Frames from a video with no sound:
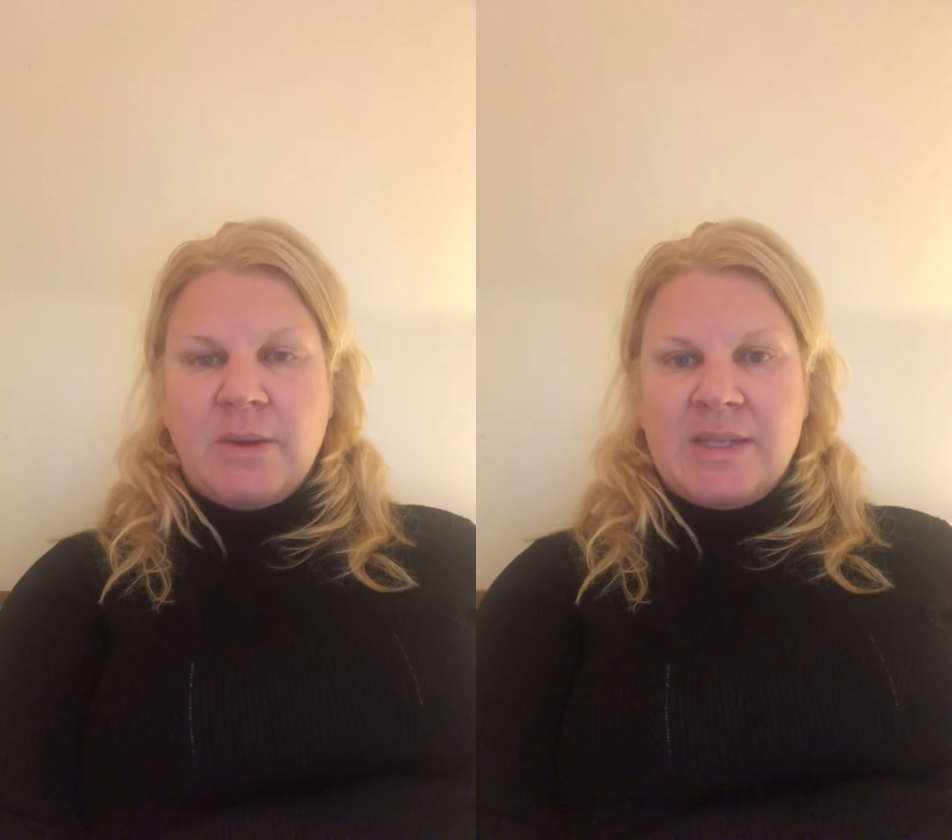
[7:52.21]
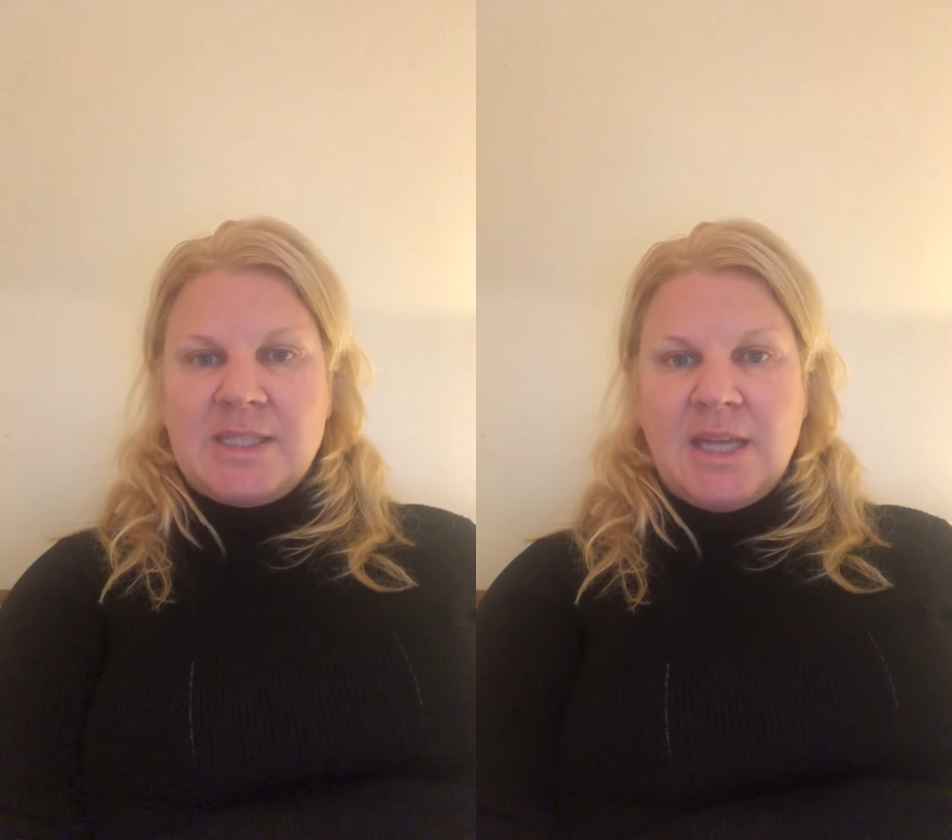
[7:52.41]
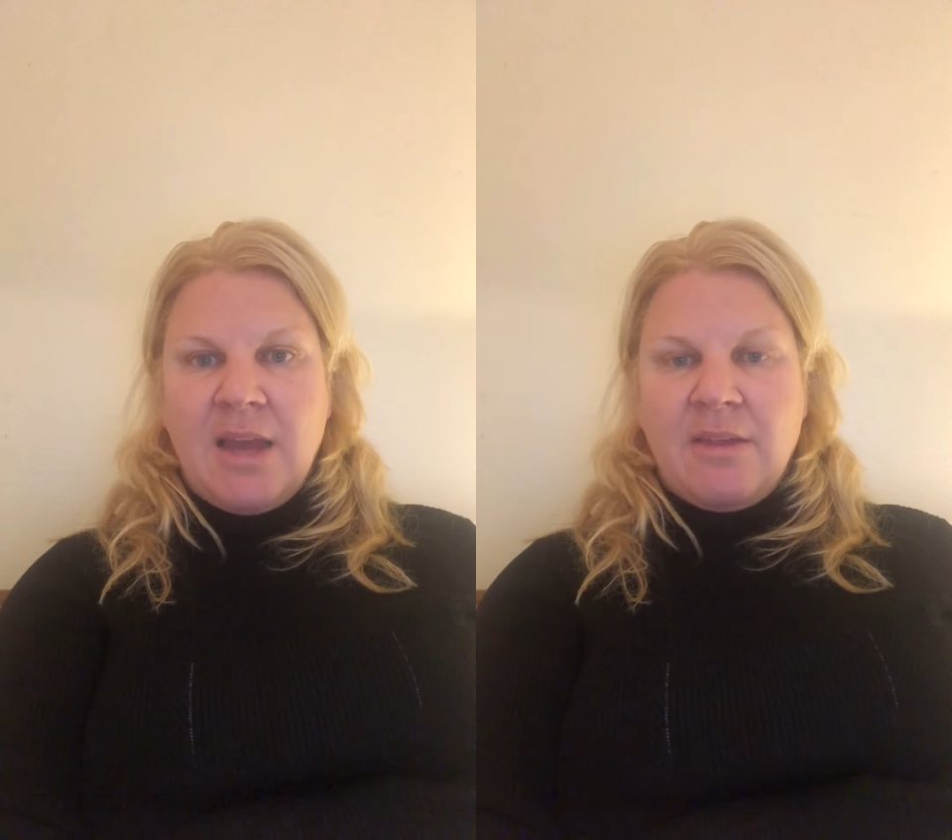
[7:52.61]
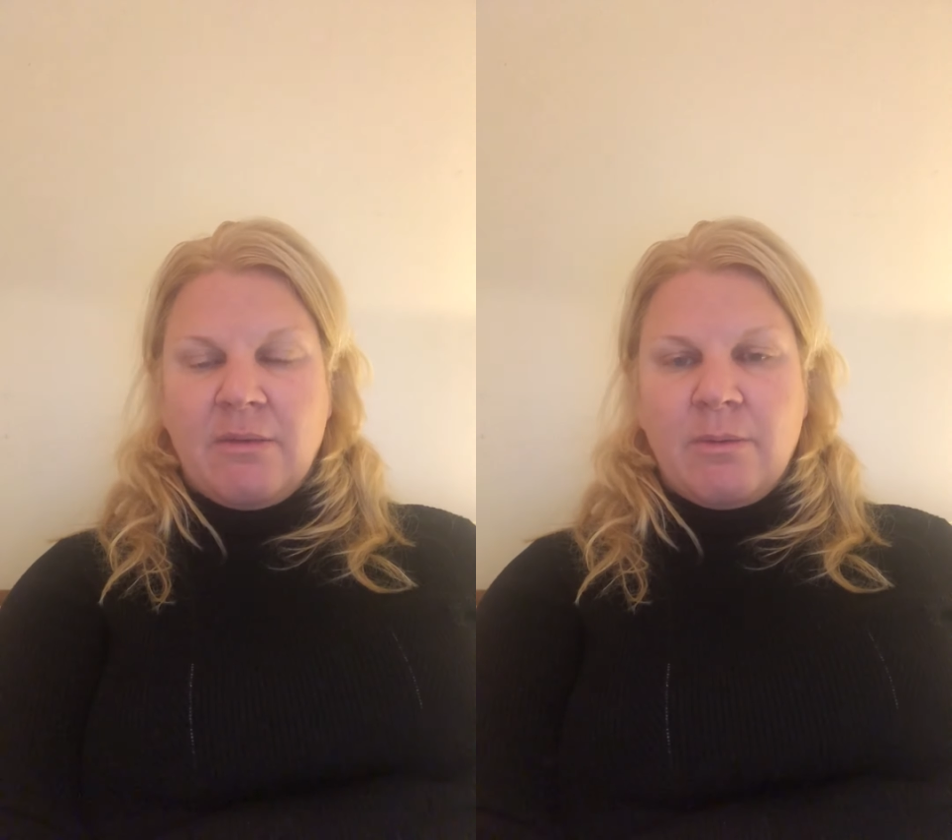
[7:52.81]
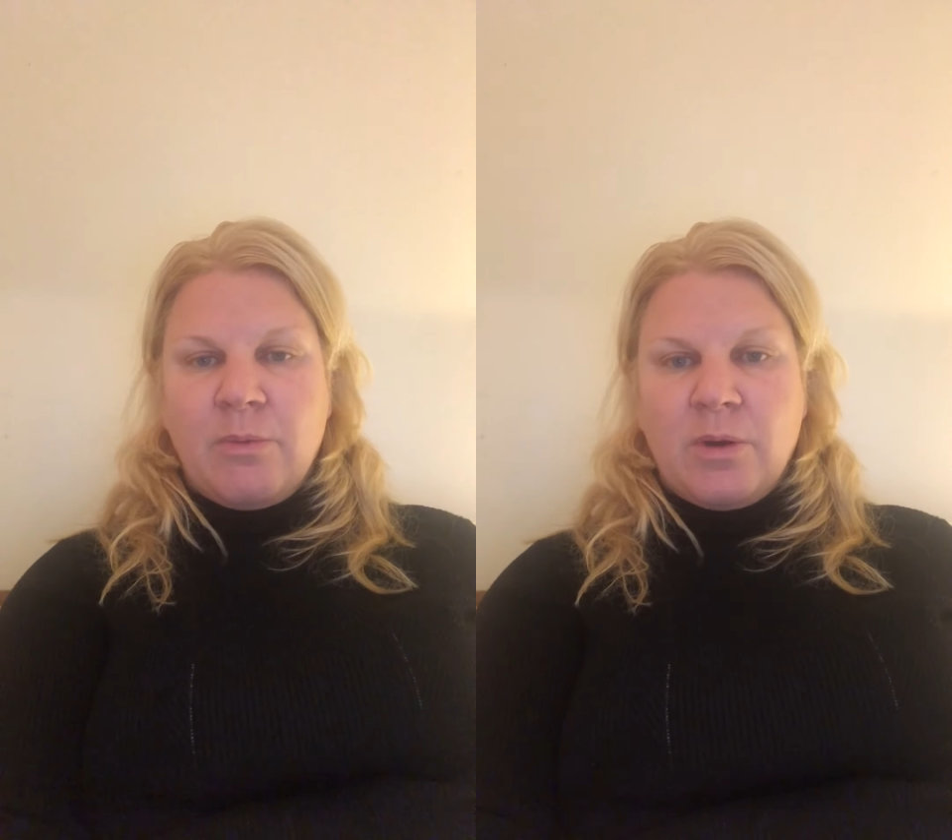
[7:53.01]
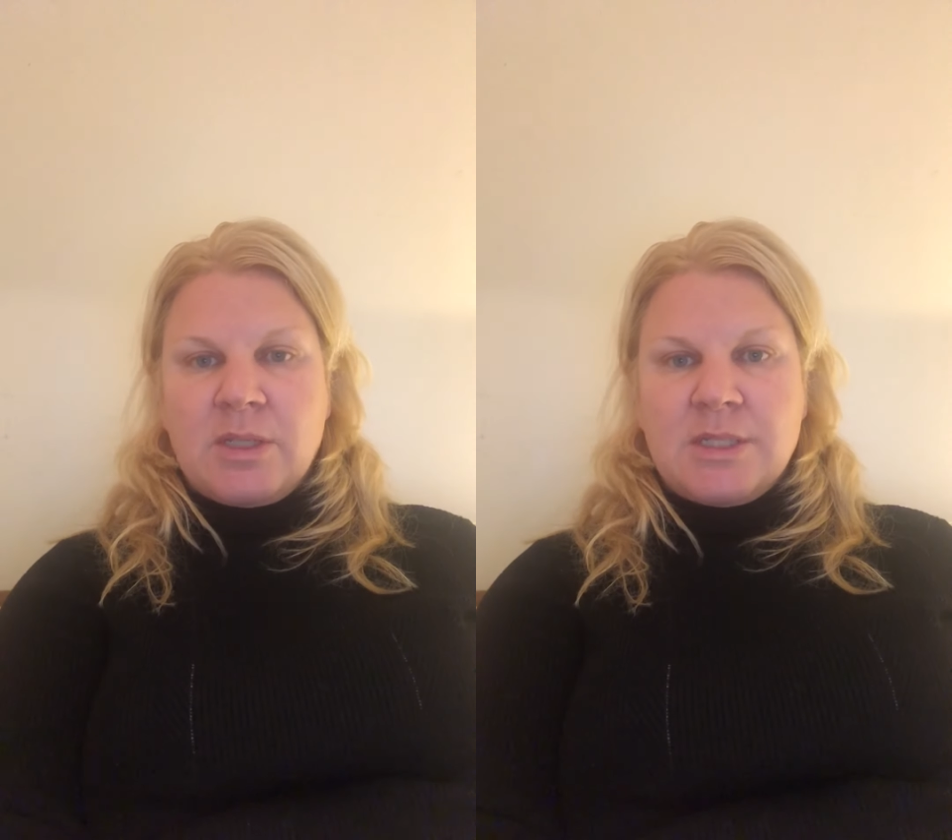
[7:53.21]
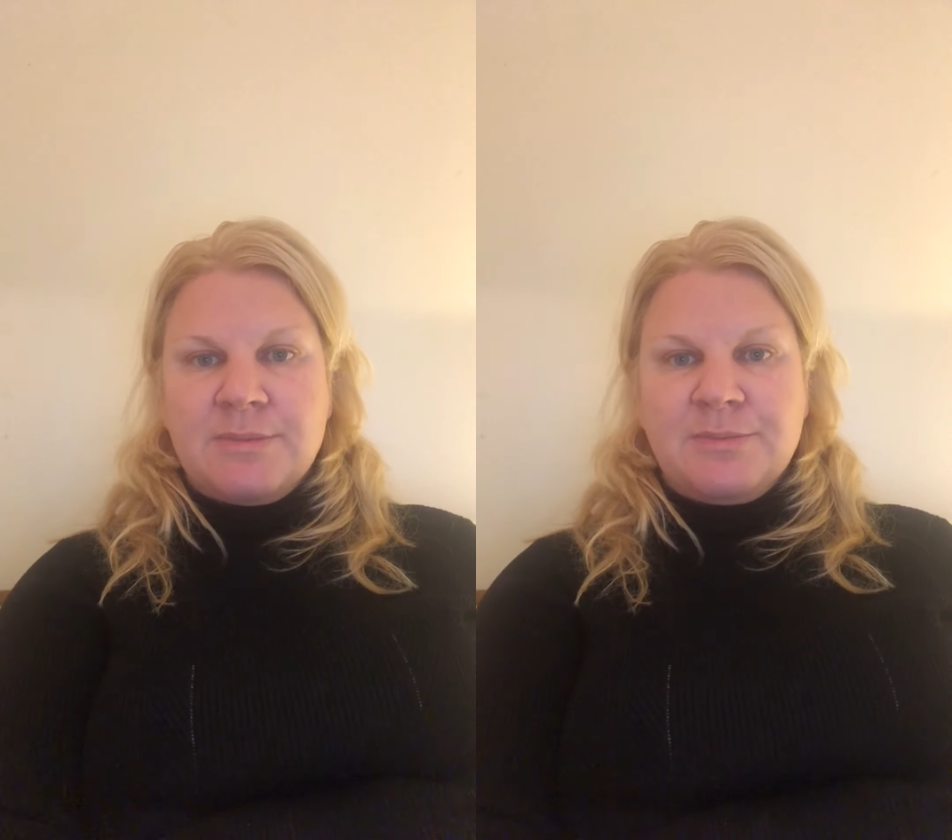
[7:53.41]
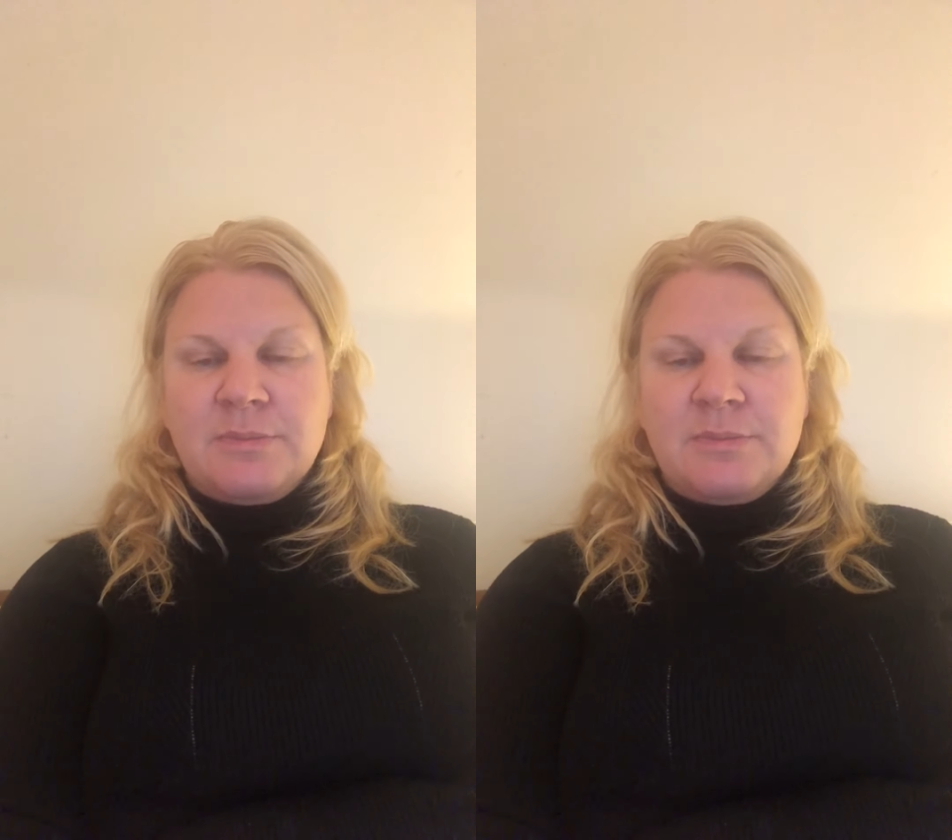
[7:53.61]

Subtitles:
quite scathing reports.